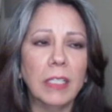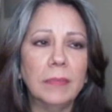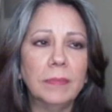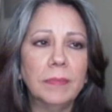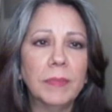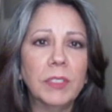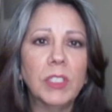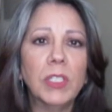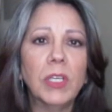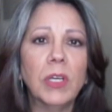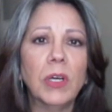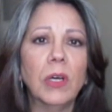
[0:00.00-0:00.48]
it.
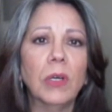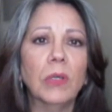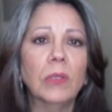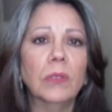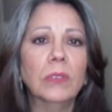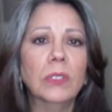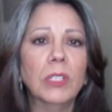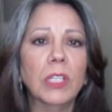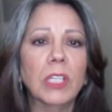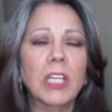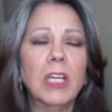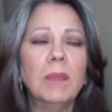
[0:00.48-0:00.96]
So
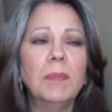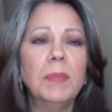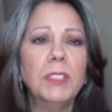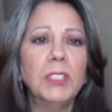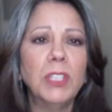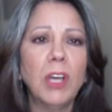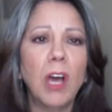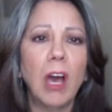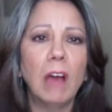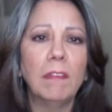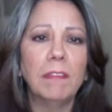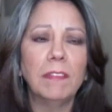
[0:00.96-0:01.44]
look up
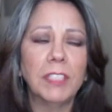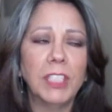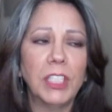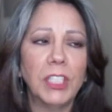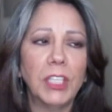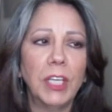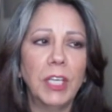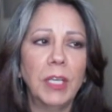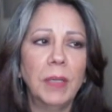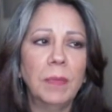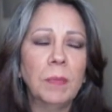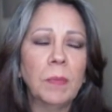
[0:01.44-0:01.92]

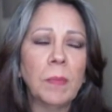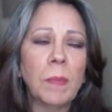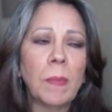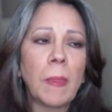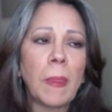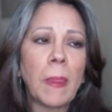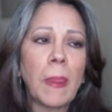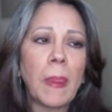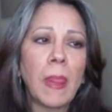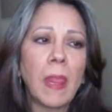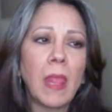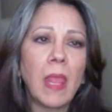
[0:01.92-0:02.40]
autophagy
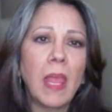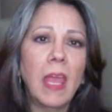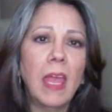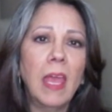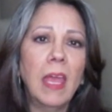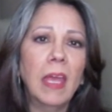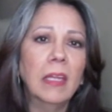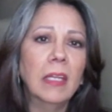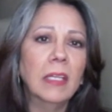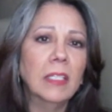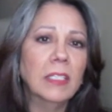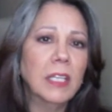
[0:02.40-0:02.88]

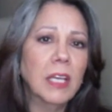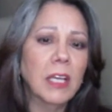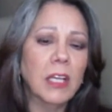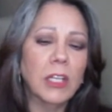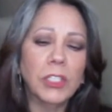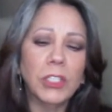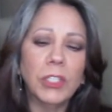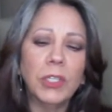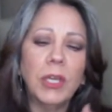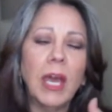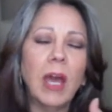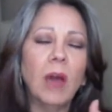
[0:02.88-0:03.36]
and it
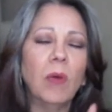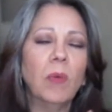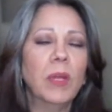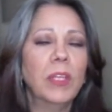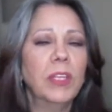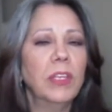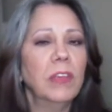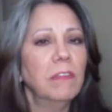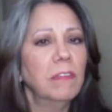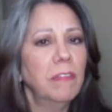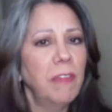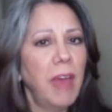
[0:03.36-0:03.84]
tells you how
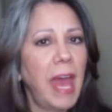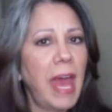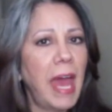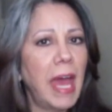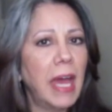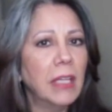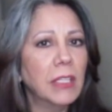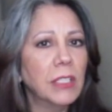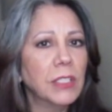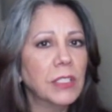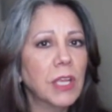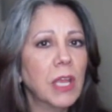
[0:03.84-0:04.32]
when you
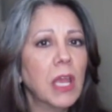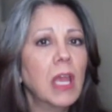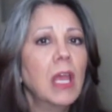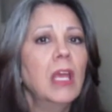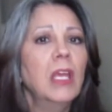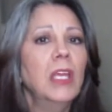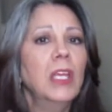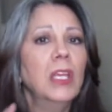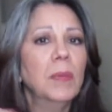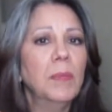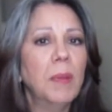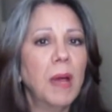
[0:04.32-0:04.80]
fast,
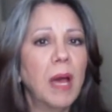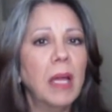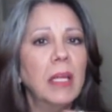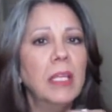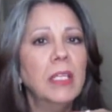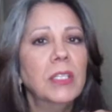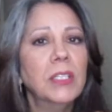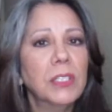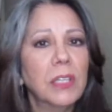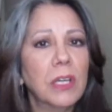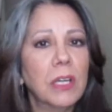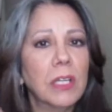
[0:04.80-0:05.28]
your
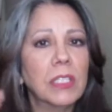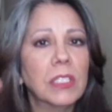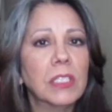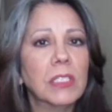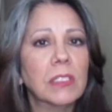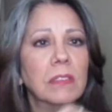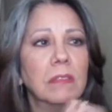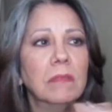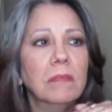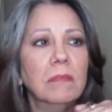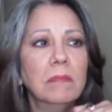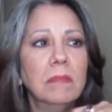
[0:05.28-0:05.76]
body
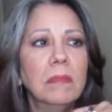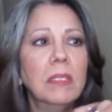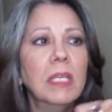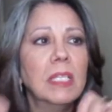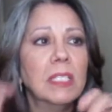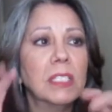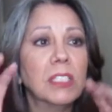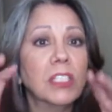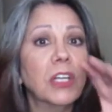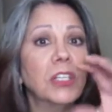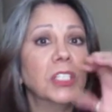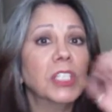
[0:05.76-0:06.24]
starts
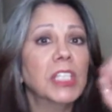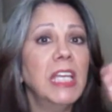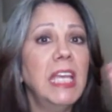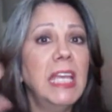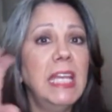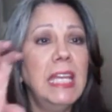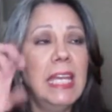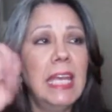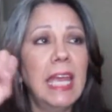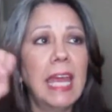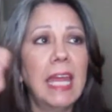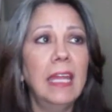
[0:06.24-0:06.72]

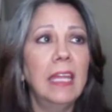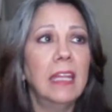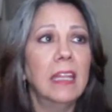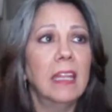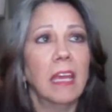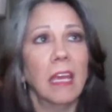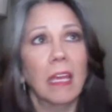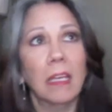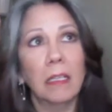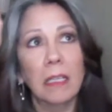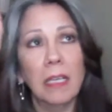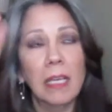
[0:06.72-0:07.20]
eating
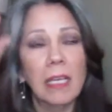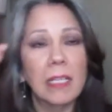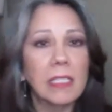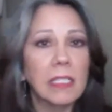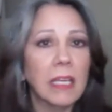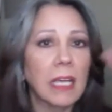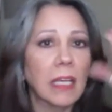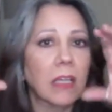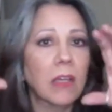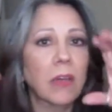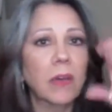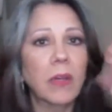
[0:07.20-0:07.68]
anything. It's
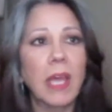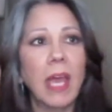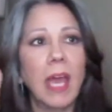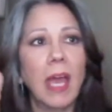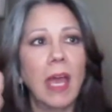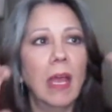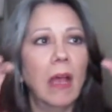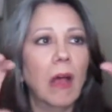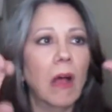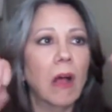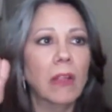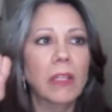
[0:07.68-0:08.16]
like,
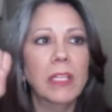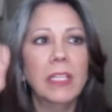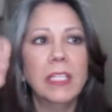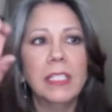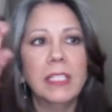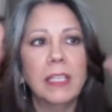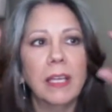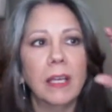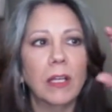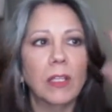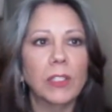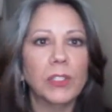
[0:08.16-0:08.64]
okay, all these
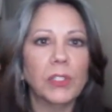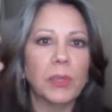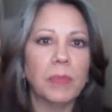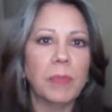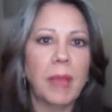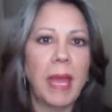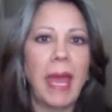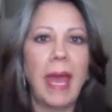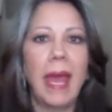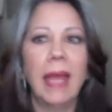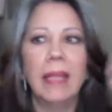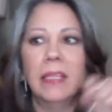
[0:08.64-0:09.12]
cells are
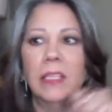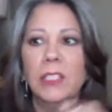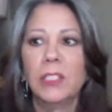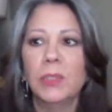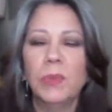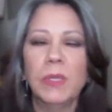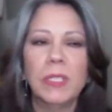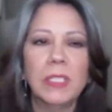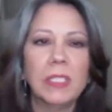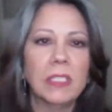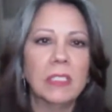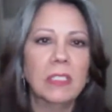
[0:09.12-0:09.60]
bad. This
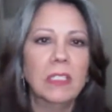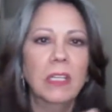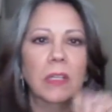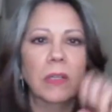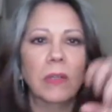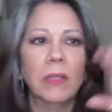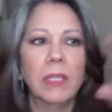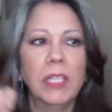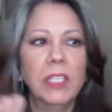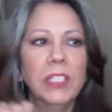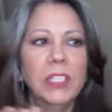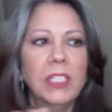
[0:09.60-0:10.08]
one's, you
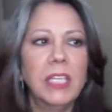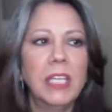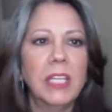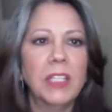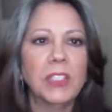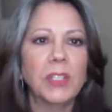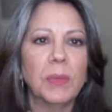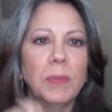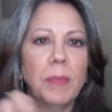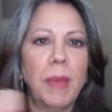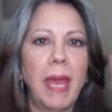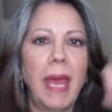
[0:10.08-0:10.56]
know, these
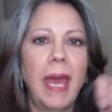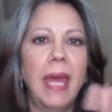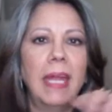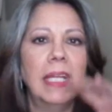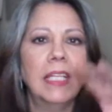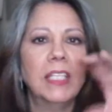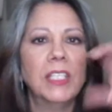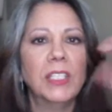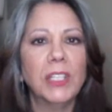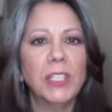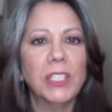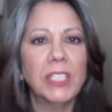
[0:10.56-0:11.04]
things are bad.
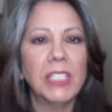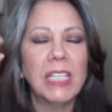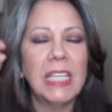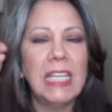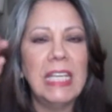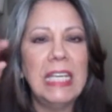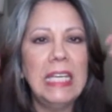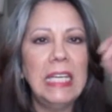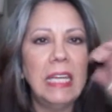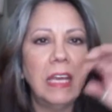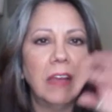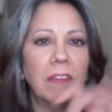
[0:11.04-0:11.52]
It starts to
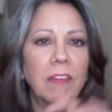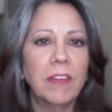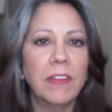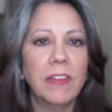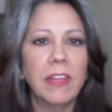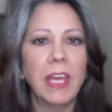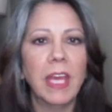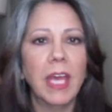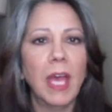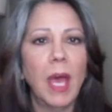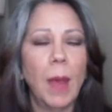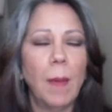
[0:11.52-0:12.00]
eat
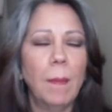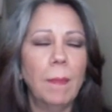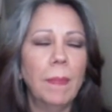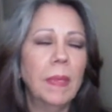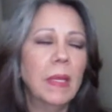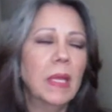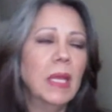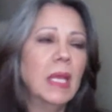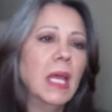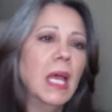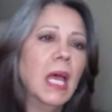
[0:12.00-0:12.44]
everything up.